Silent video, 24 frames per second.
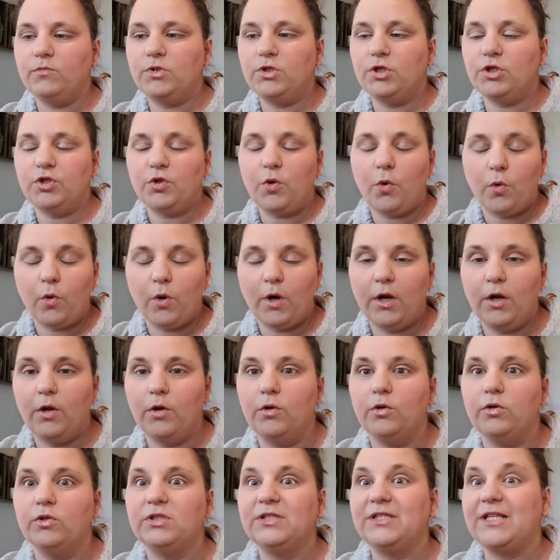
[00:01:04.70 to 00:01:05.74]

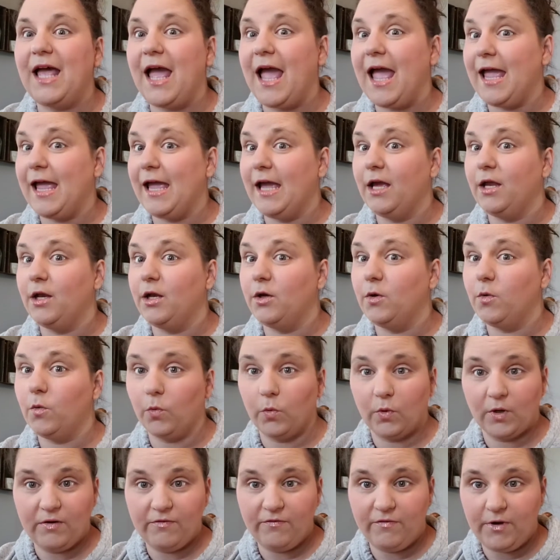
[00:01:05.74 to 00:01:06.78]
tutorials and
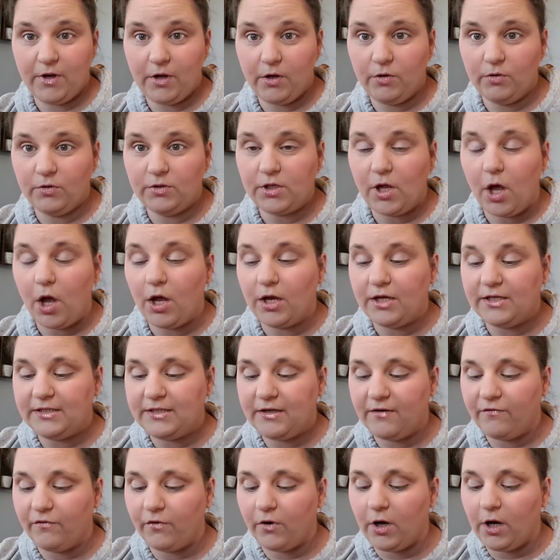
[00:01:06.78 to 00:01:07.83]
reviews on
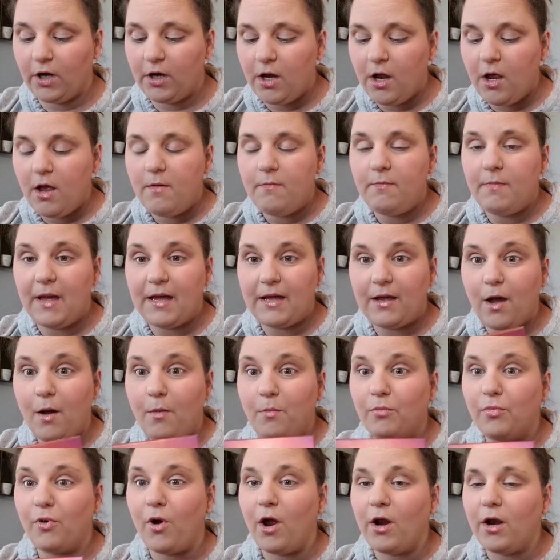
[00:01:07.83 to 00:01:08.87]
different
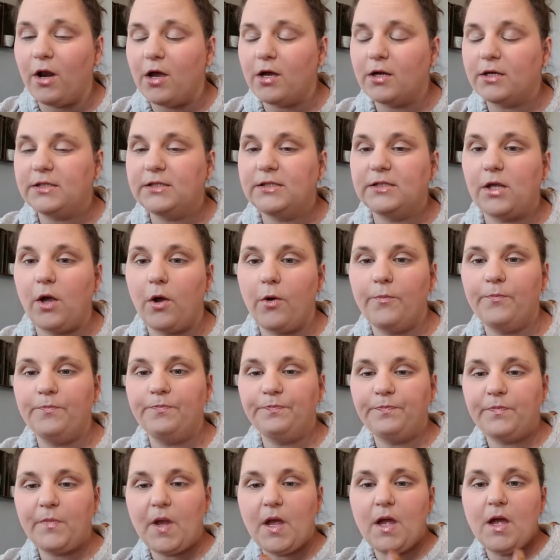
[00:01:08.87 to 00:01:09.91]
makeup products. So
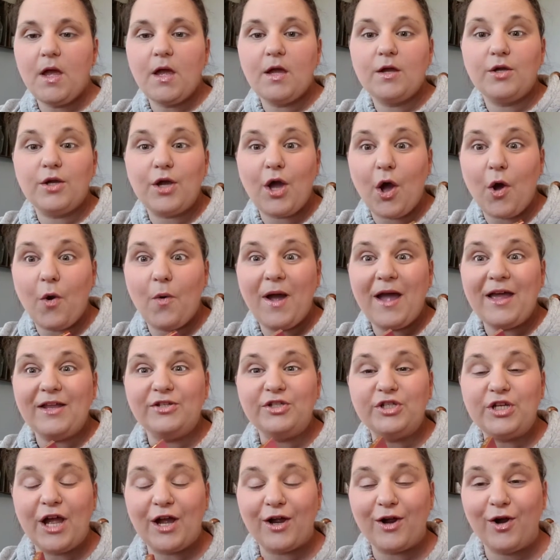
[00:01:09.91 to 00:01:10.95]
go
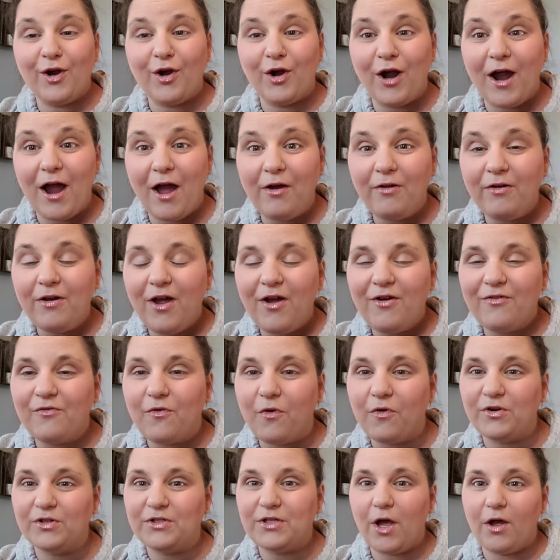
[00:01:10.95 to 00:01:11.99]
and check her out. Of
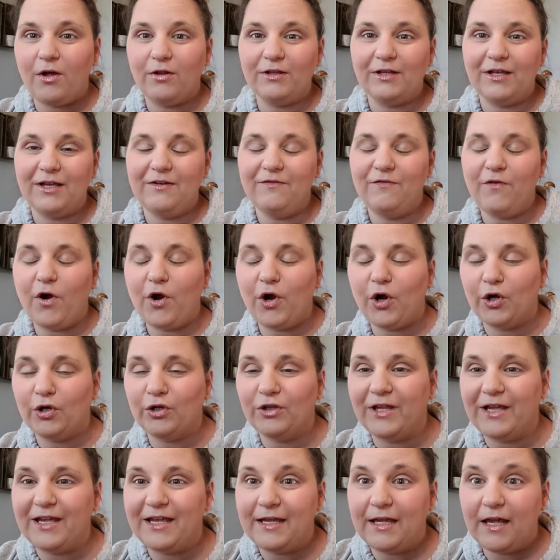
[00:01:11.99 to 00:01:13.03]
course, I'll leave her
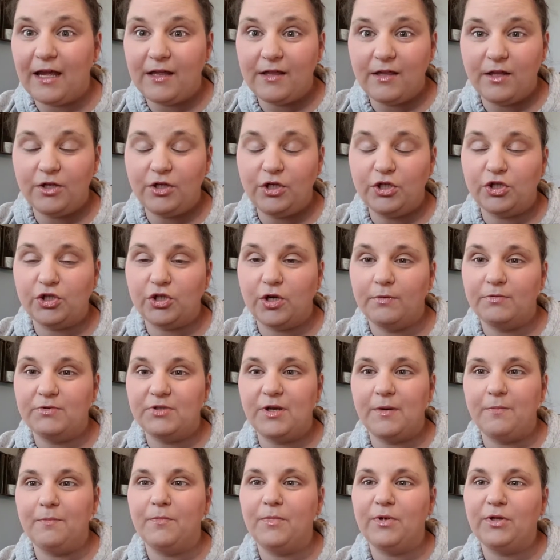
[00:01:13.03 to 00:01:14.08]
link in the
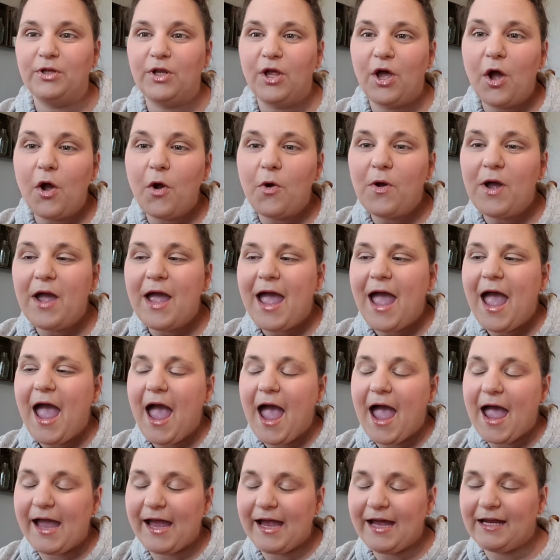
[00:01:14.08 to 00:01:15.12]
description below,
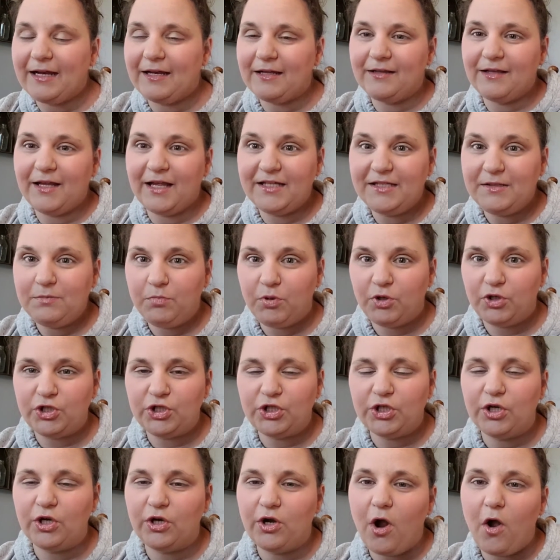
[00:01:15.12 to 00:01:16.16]
and let's
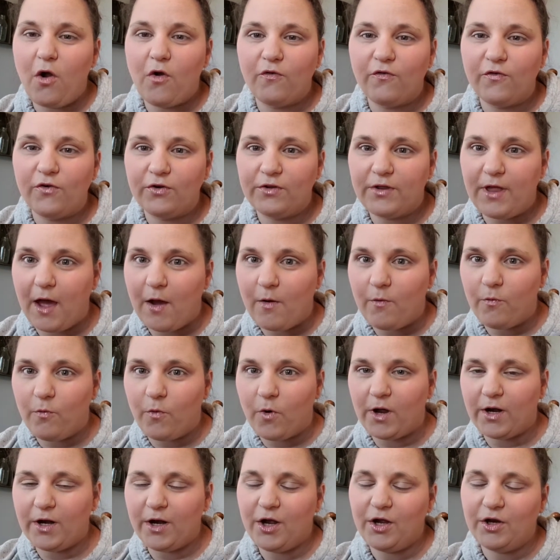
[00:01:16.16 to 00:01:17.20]
push her over that
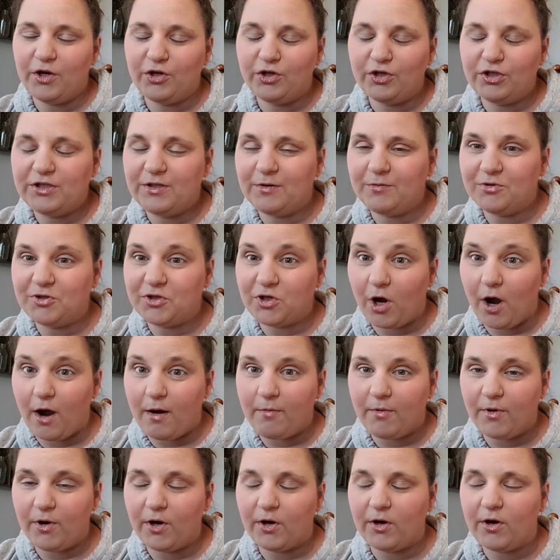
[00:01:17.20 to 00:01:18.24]
100
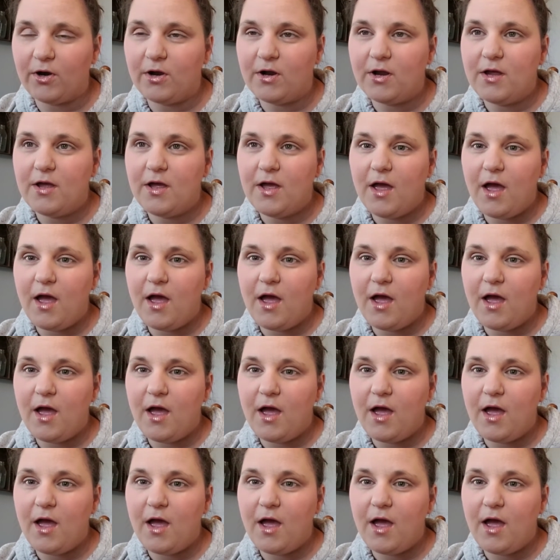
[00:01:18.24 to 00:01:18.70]
subscriber